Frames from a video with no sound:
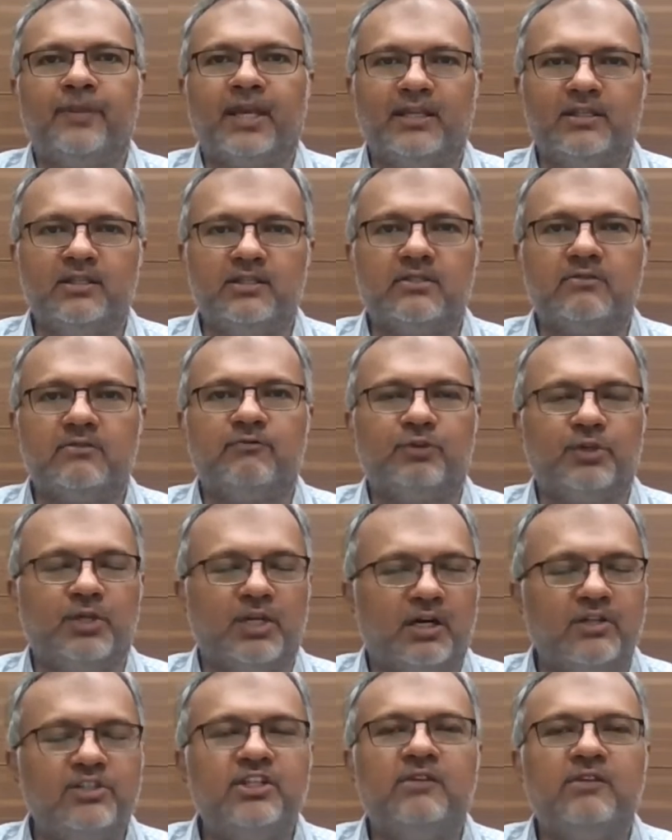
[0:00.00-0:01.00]
Hence,
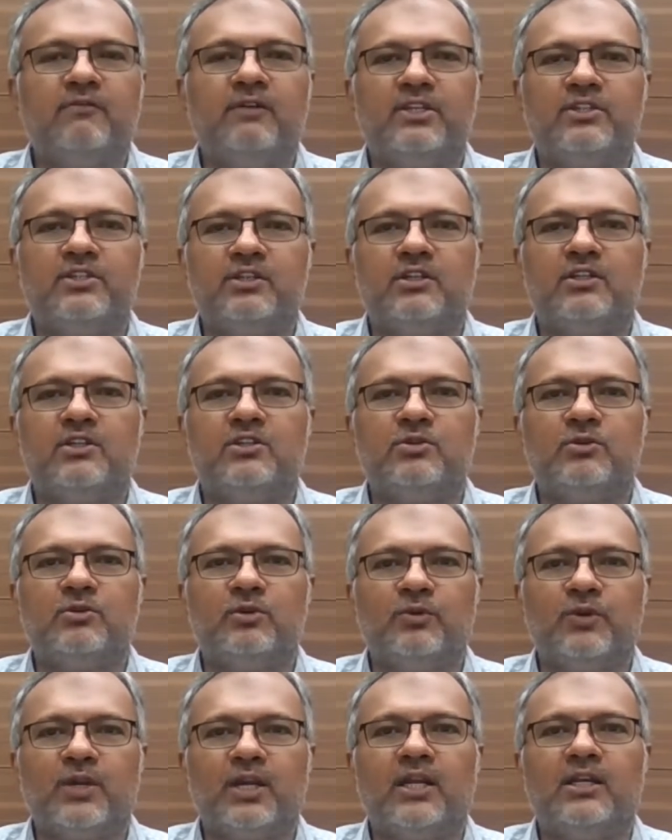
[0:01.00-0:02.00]
would urge investors
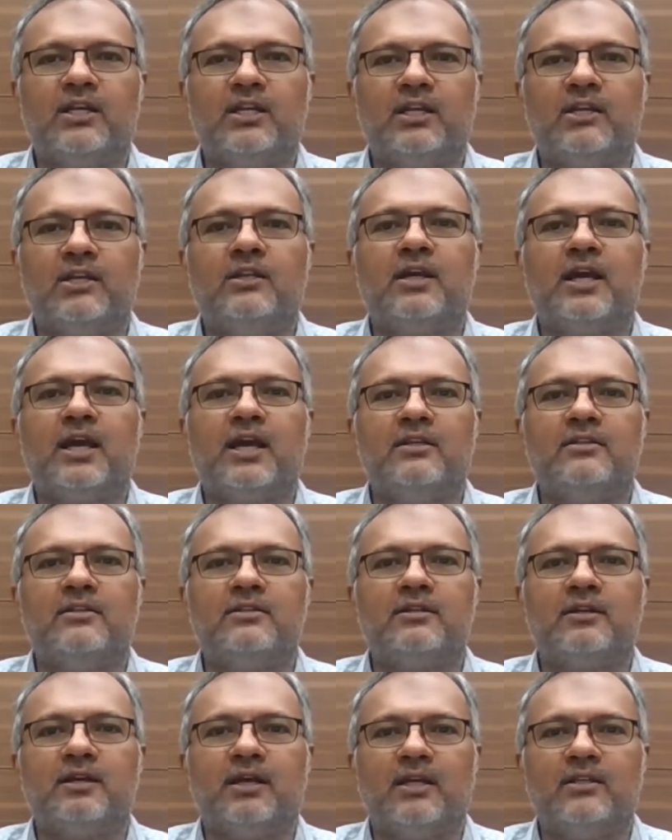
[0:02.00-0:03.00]
to look at it
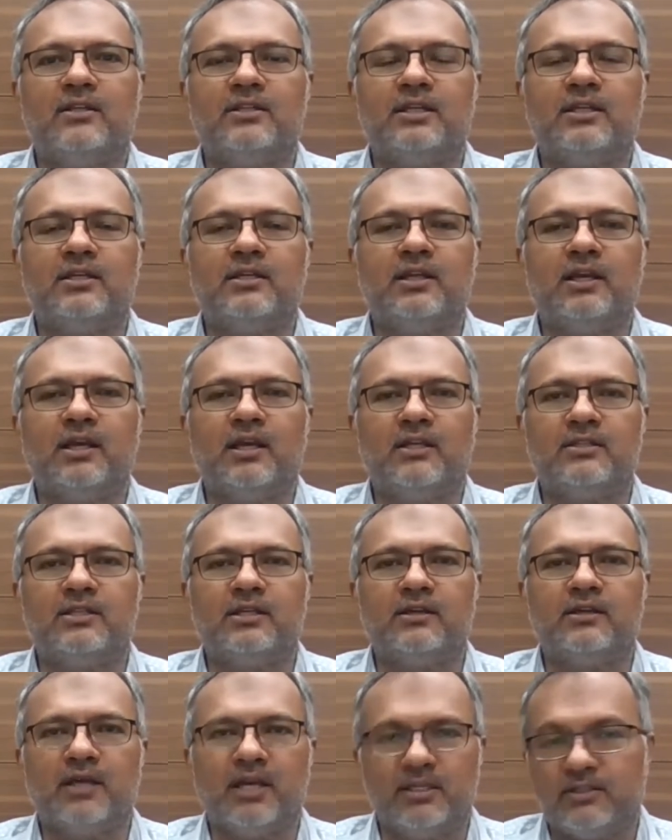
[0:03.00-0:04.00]
as
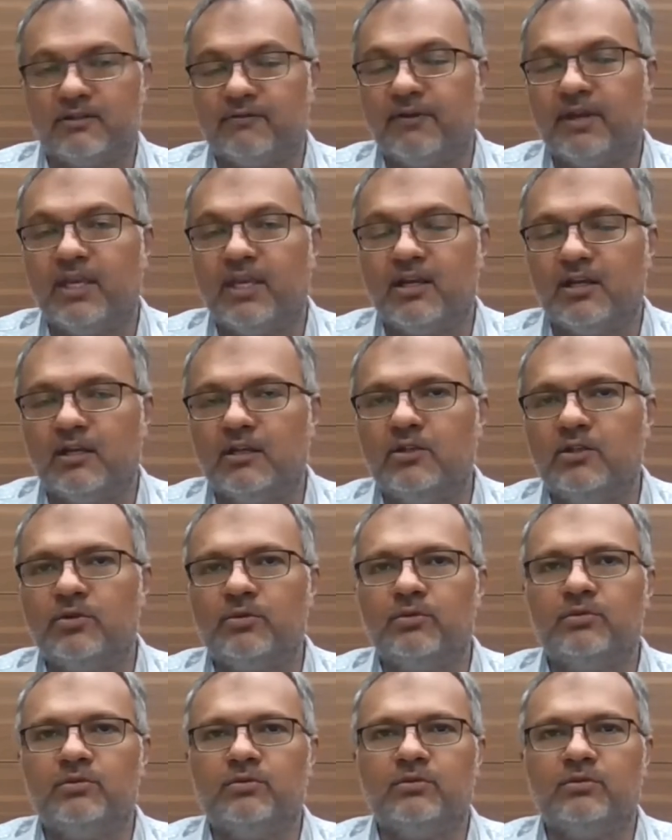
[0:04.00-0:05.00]
a vehicle
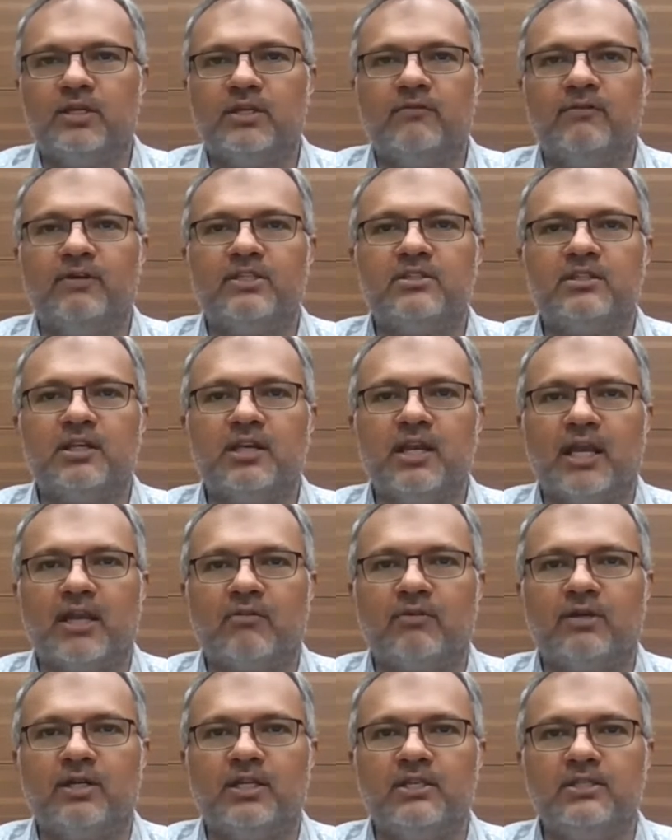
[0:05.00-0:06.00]
to invest in
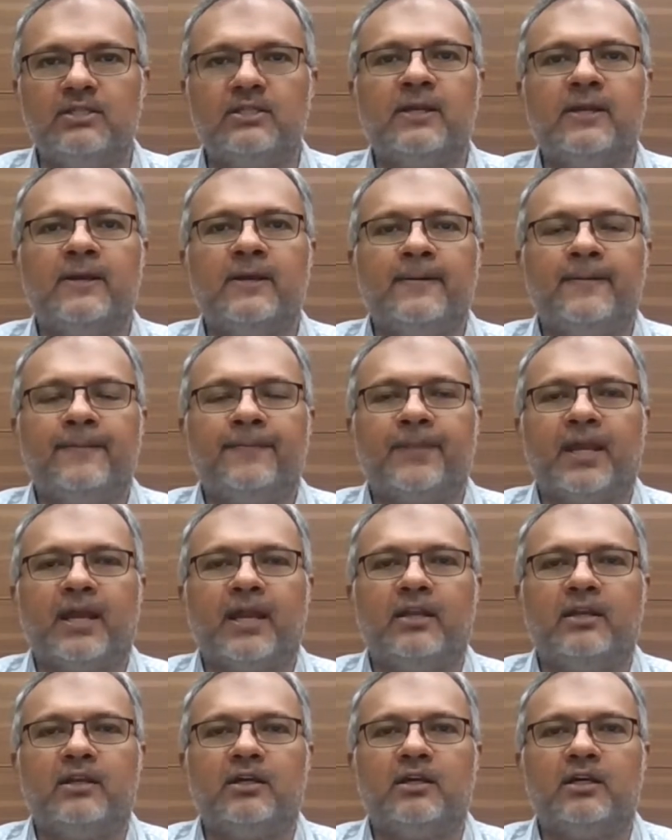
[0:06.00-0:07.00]
equities
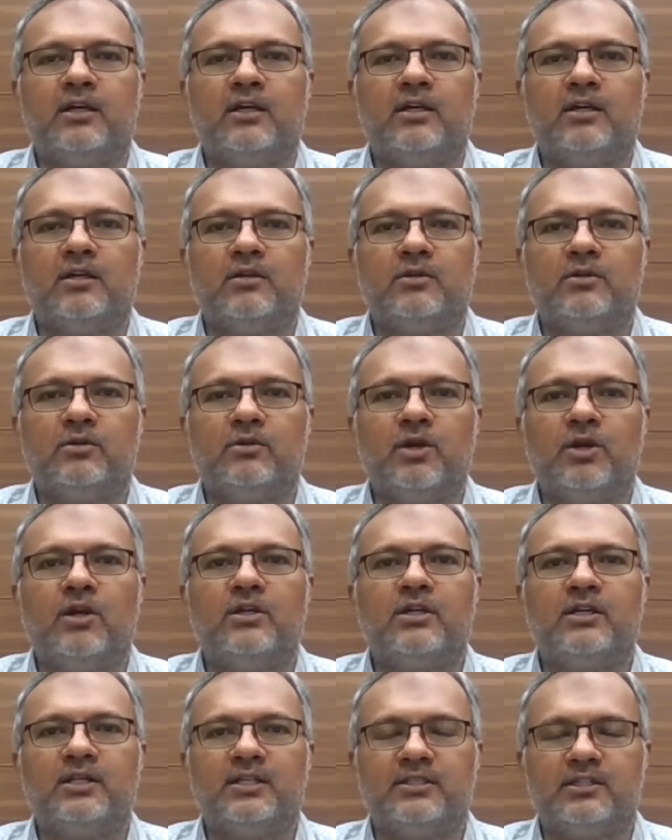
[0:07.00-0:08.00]
and do
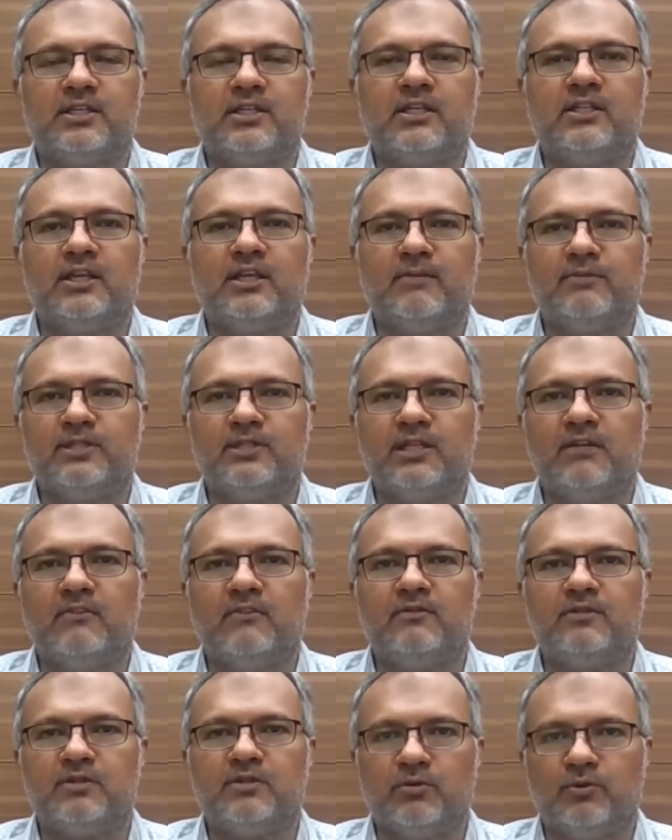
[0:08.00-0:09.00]
not restrict
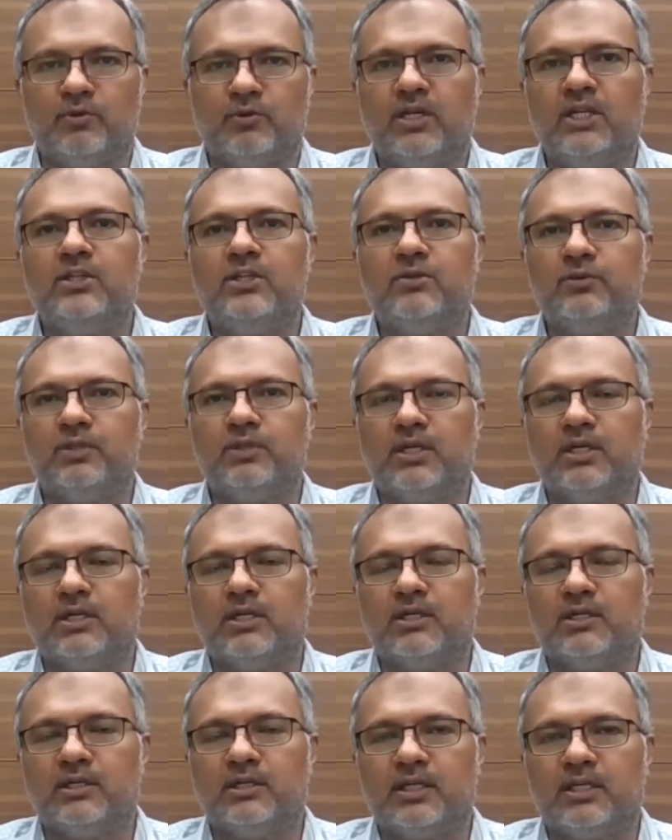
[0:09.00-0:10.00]
themselves only to
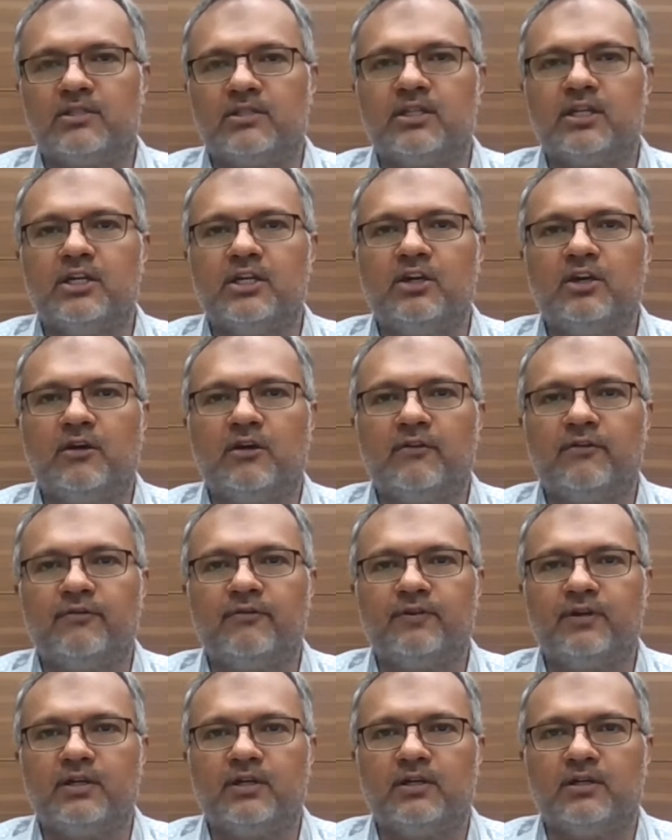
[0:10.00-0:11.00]
the extent
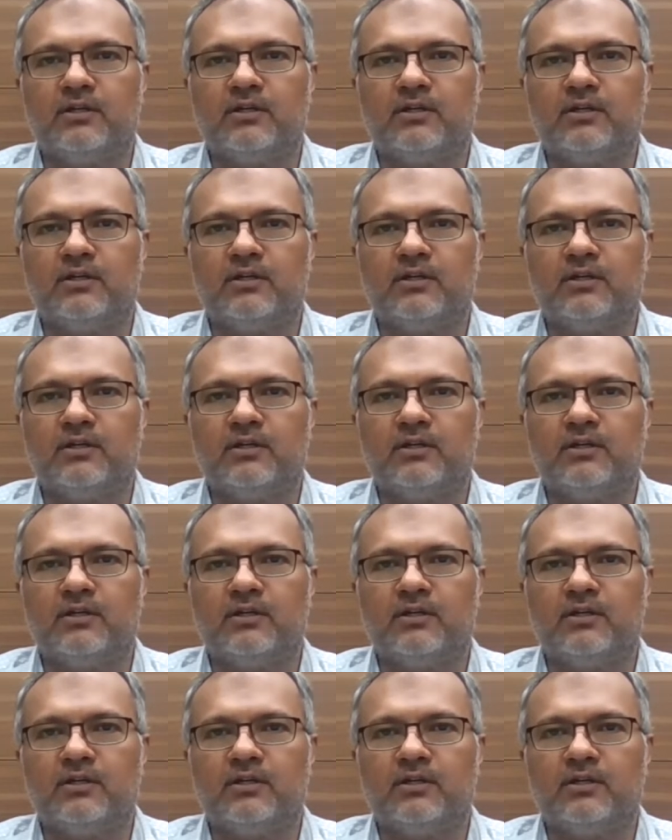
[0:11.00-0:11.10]
of